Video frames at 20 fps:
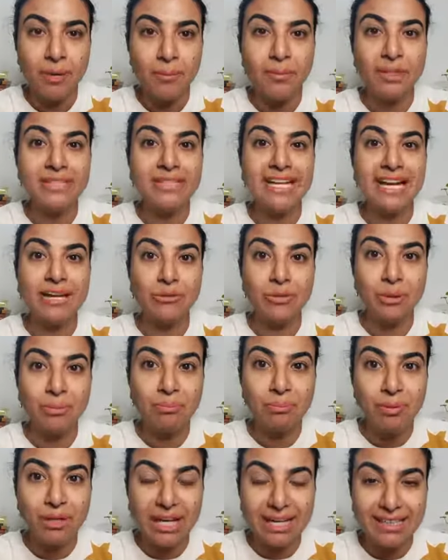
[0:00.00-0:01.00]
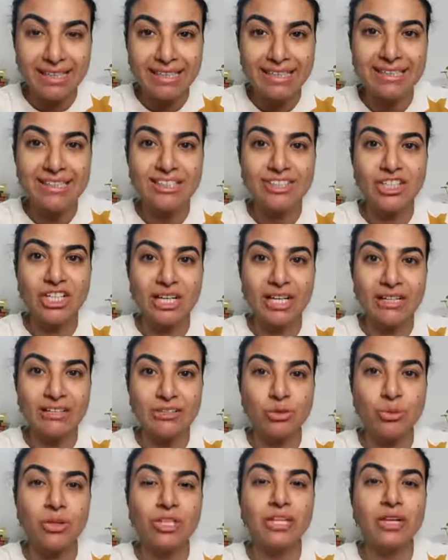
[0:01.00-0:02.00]
But can we plug in the
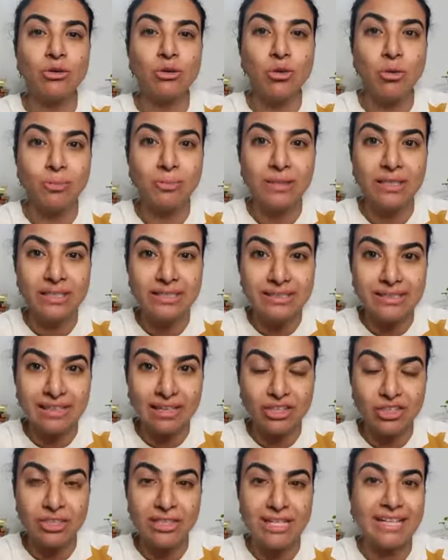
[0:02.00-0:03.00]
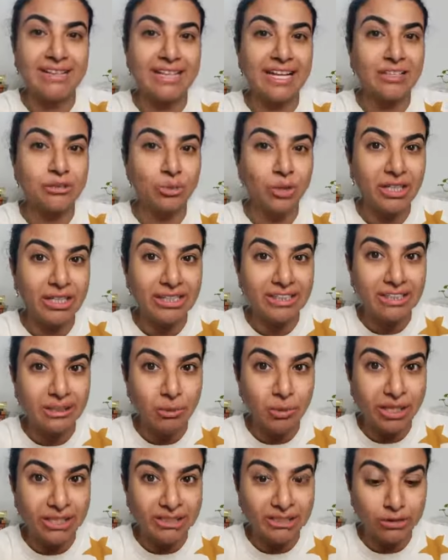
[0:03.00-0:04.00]
change with an open discussion? And that's what ET
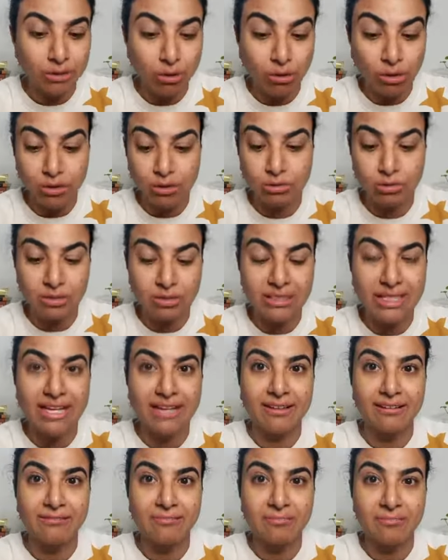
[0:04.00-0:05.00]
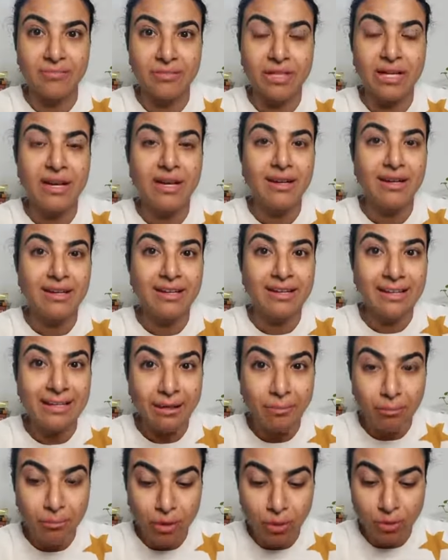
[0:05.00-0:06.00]
Wealth is also saying.
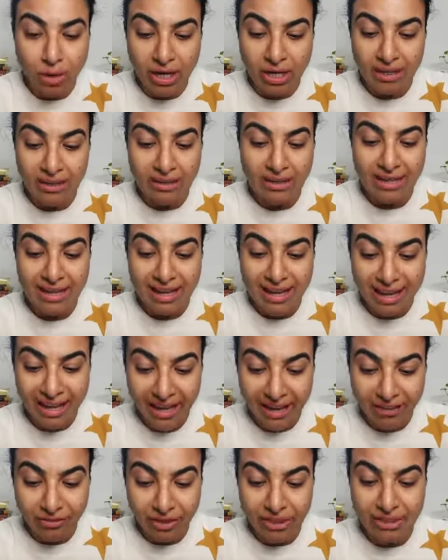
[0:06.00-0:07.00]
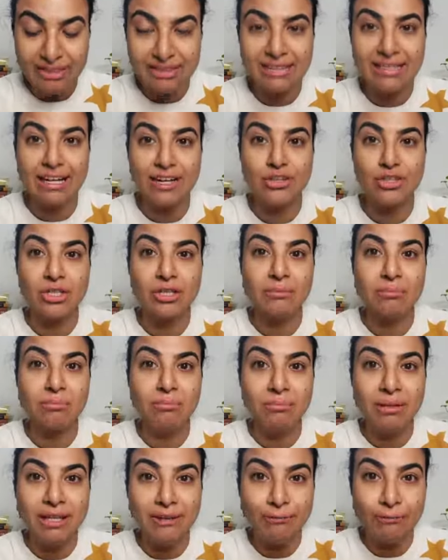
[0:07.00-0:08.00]
Number one, have a discussion.
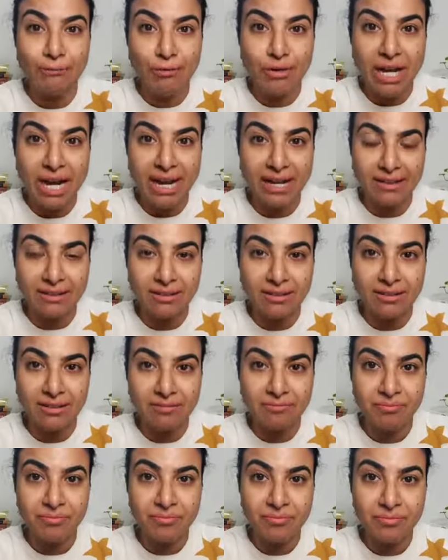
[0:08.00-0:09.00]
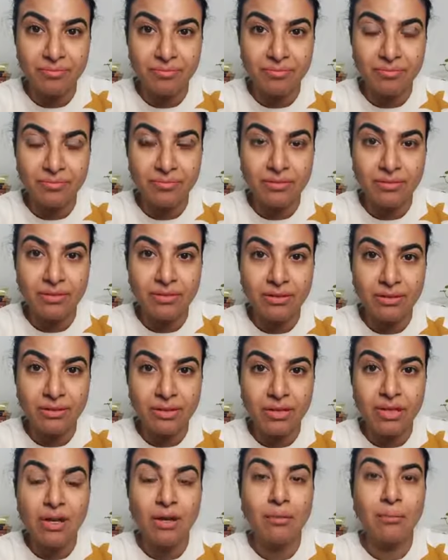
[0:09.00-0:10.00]
Be frank.
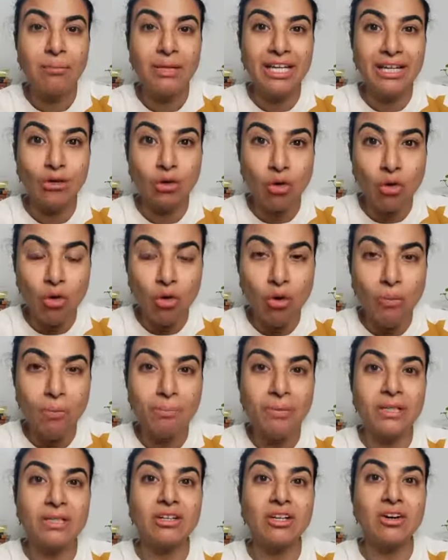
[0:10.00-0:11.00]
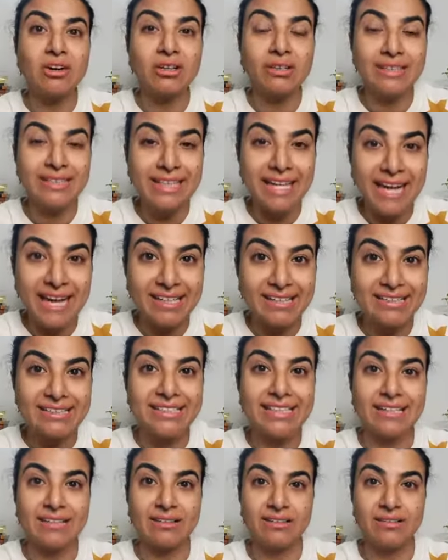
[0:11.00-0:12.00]
Be open,
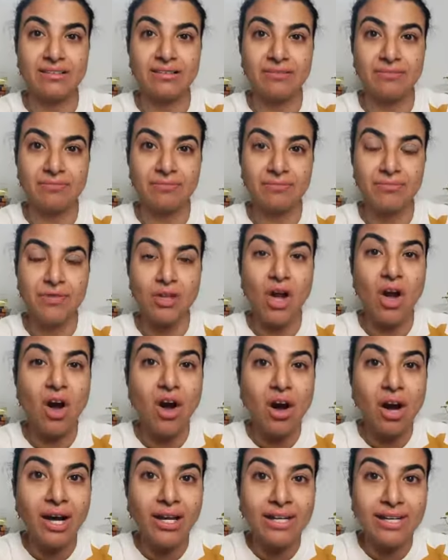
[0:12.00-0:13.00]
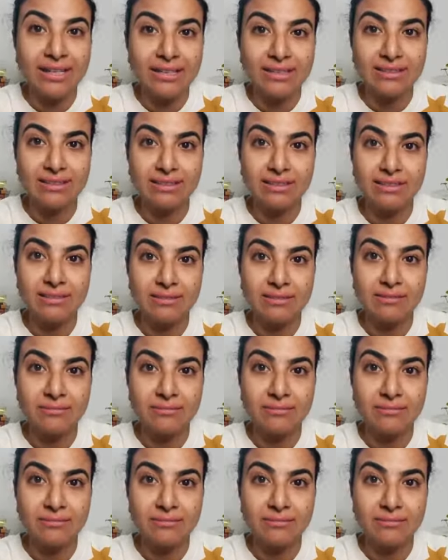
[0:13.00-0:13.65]
authentic, honest.